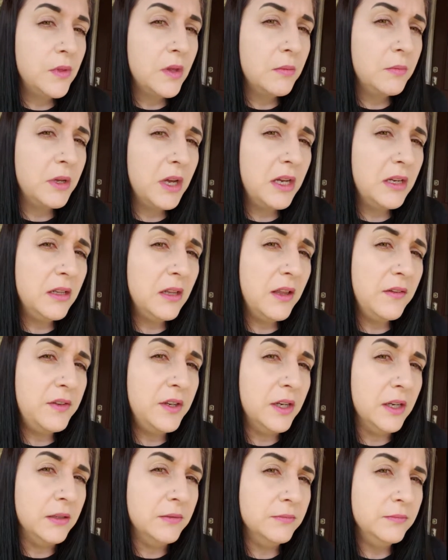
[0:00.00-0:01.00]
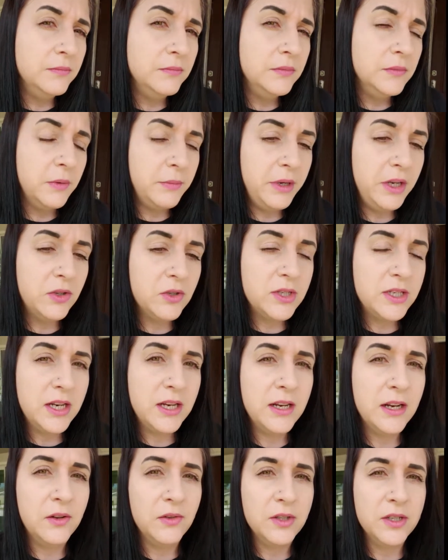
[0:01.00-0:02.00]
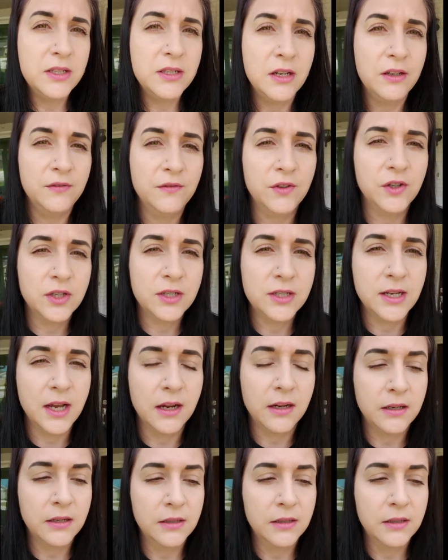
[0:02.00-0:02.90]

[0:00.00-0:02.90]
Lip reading: I'm kind of loving it. Let me go stand out in the sun for a sec.